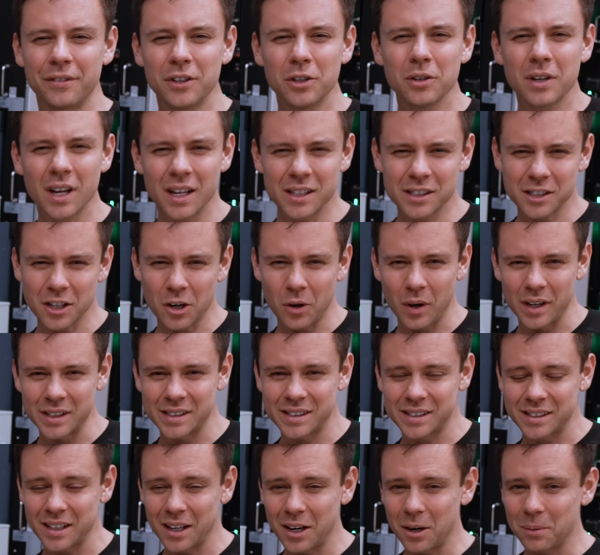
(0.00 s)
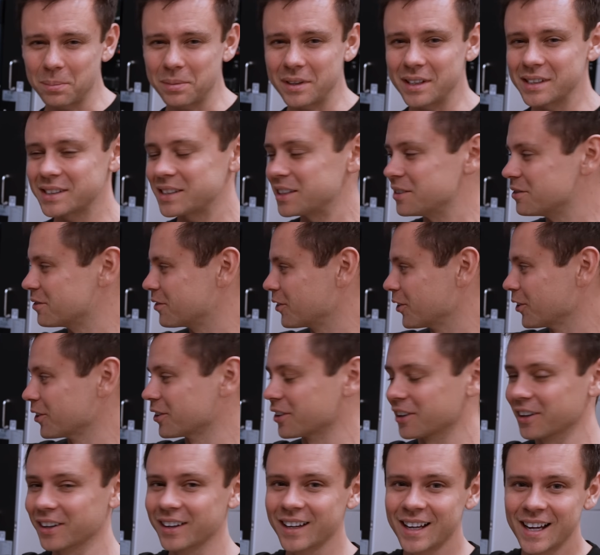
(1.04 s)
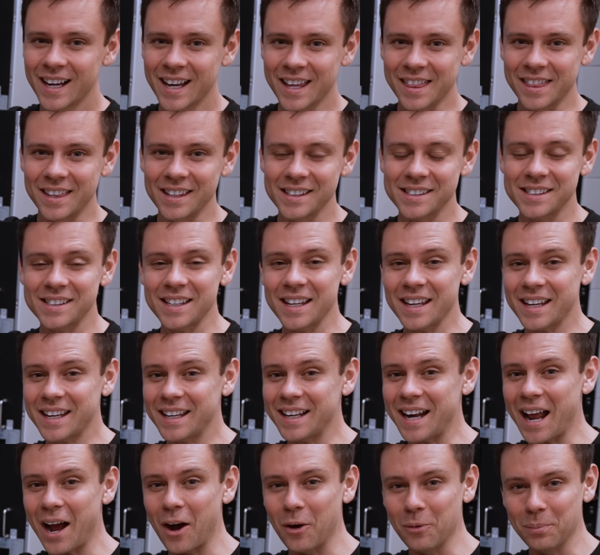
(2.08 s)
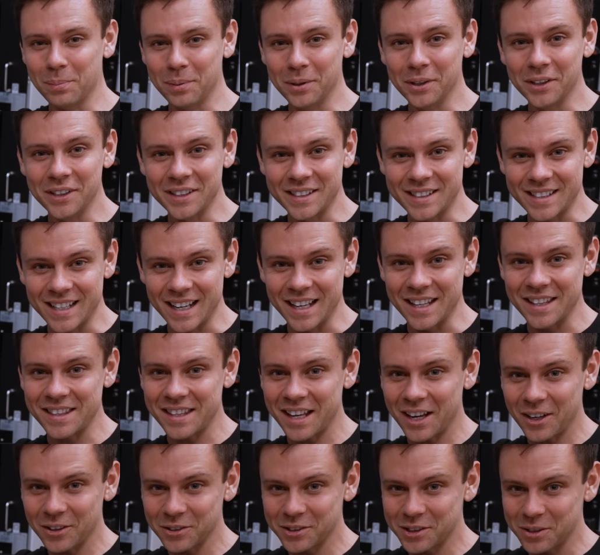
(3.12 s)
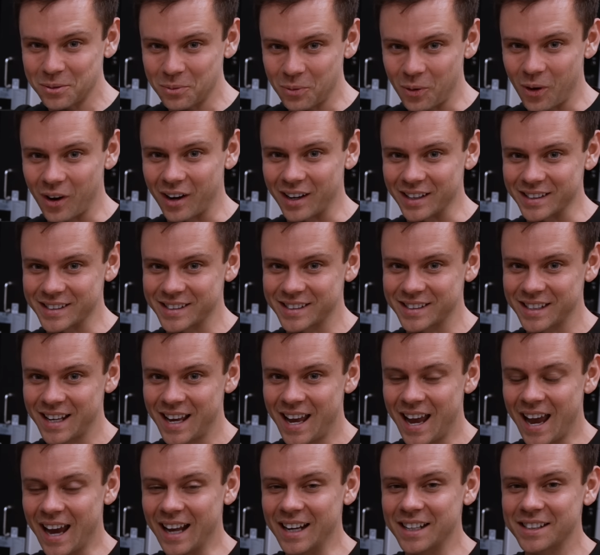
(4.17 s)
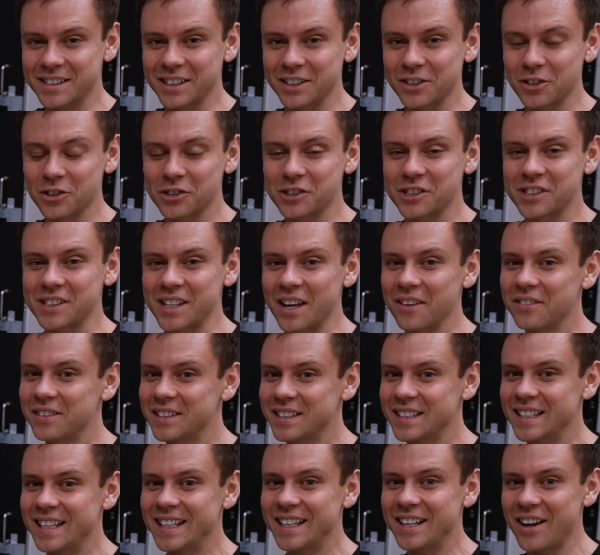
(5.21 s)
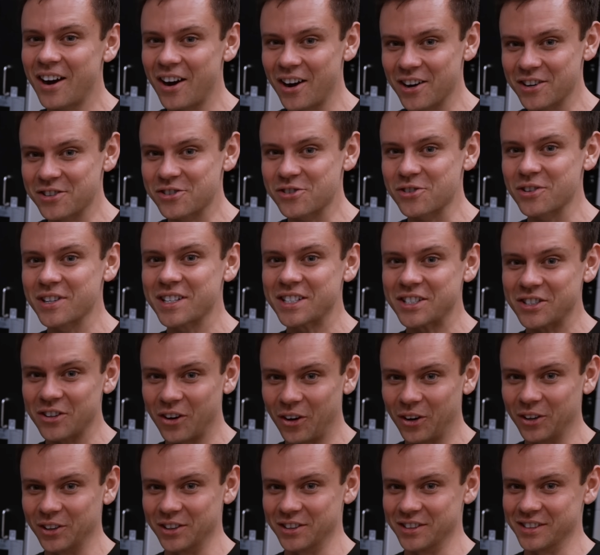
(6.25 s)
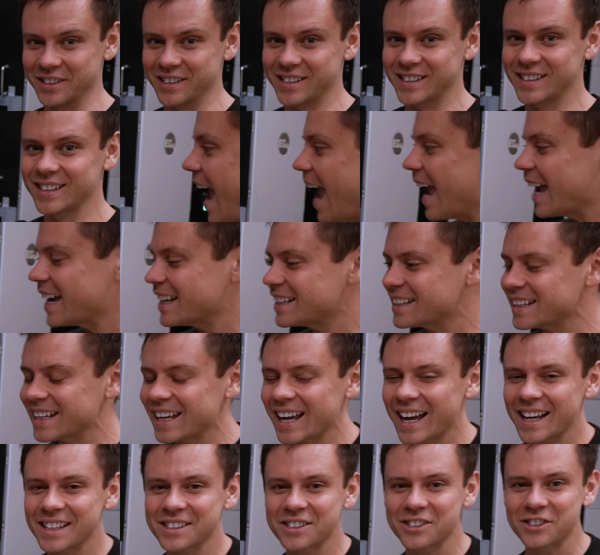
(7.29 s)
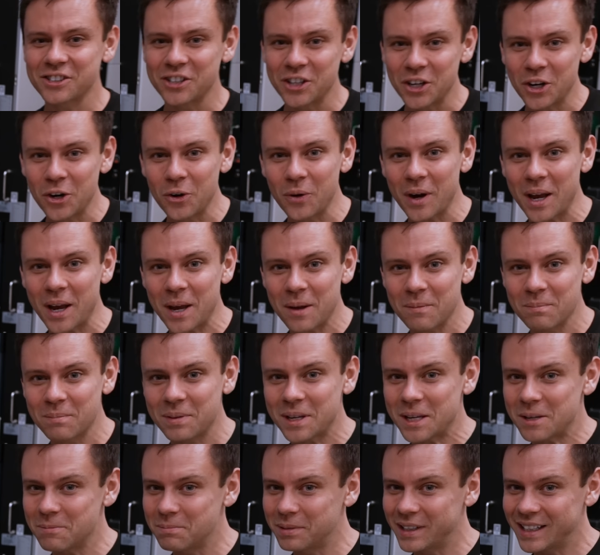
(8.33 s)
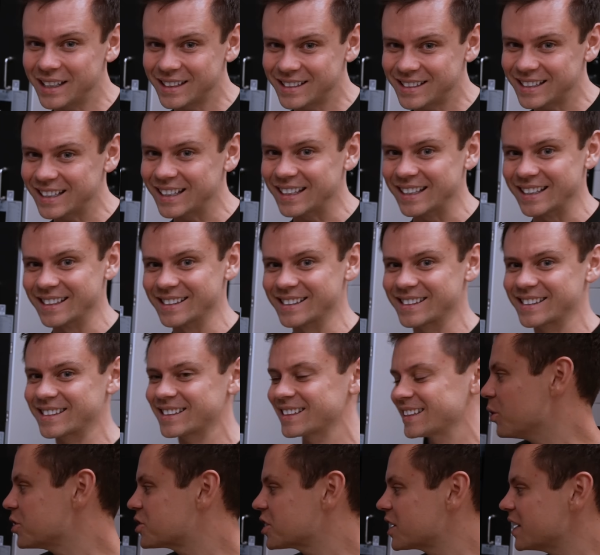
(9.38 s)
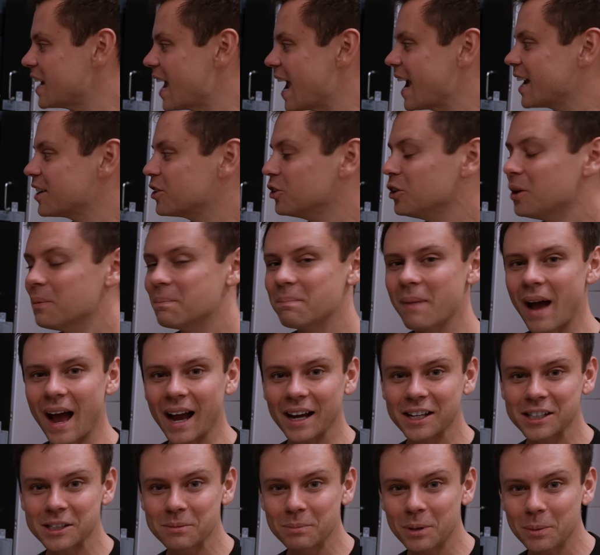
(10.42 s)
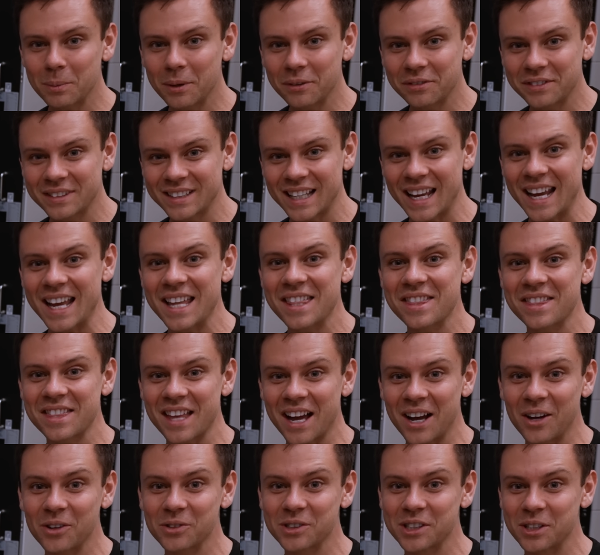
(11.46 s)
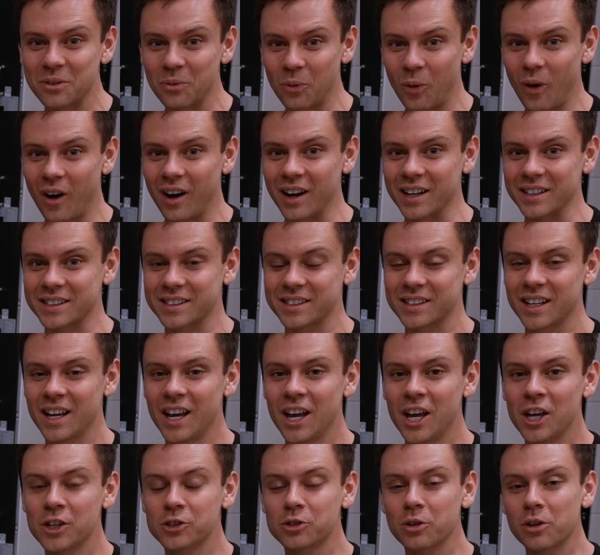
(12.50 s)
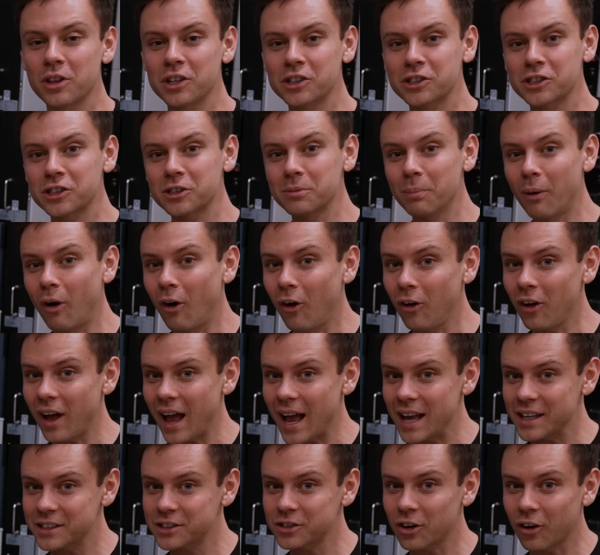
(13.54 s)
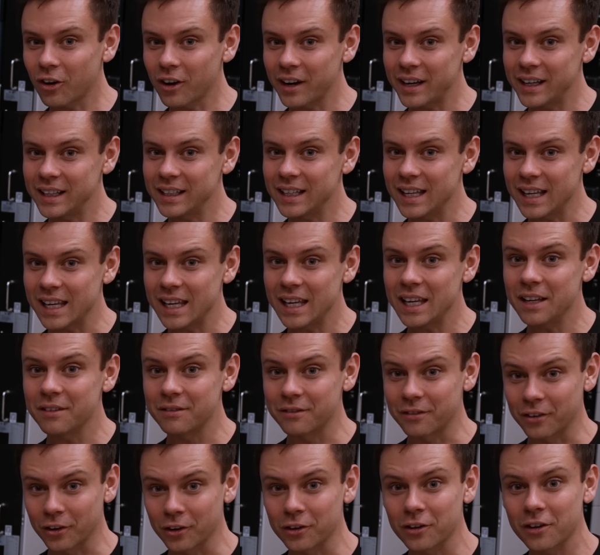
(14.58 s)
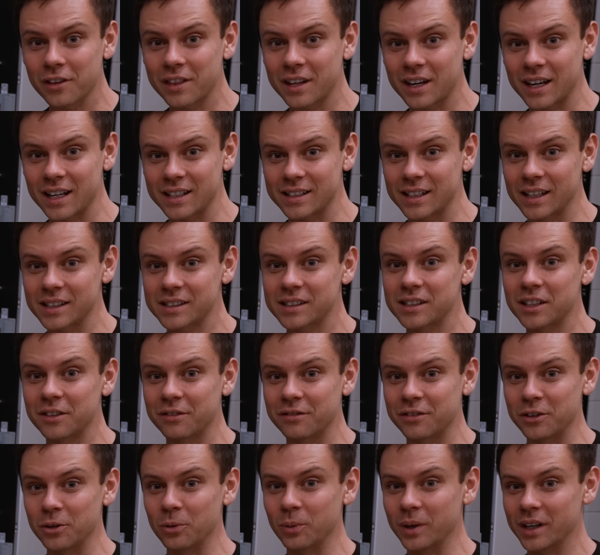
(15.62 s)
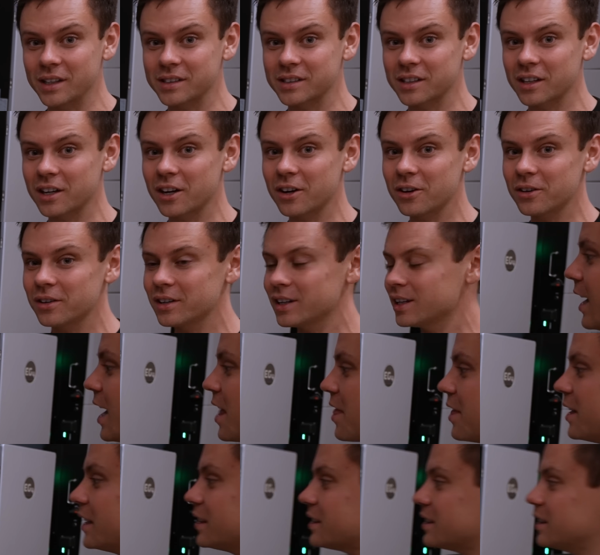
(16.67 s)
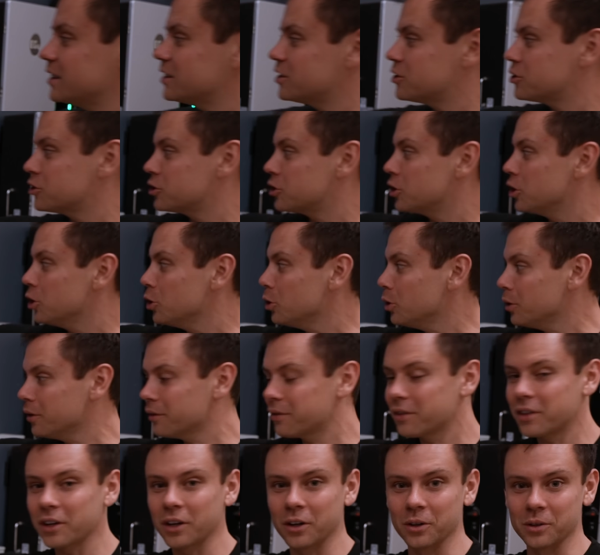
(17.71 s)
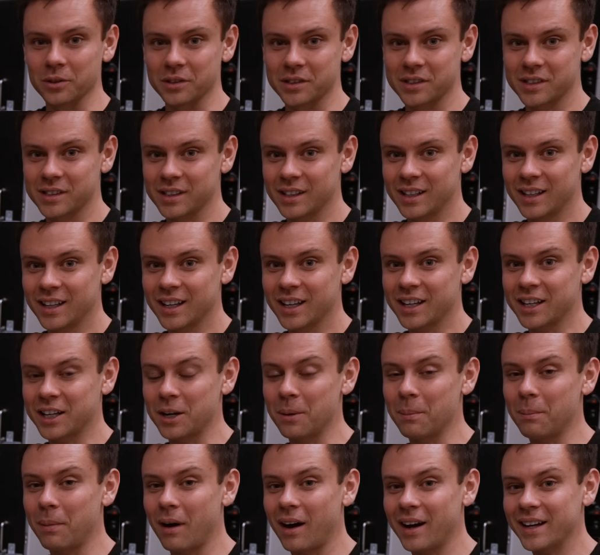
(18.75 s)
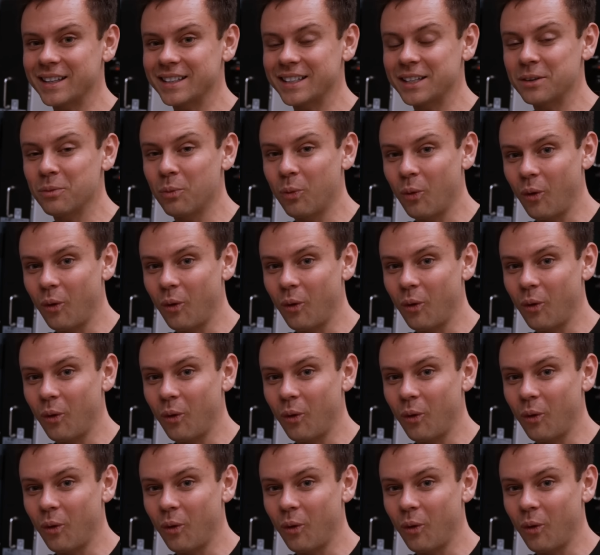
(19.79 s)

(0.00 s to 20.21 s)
few days ago, I set up this inverter. This thing can output 10,000 watts and it's under $1,700. And it has two MPPTs, which can handle a maximum of 10,000 watts. So the small SRNE inverter that I tested a few weeks ago, this is two of those combined in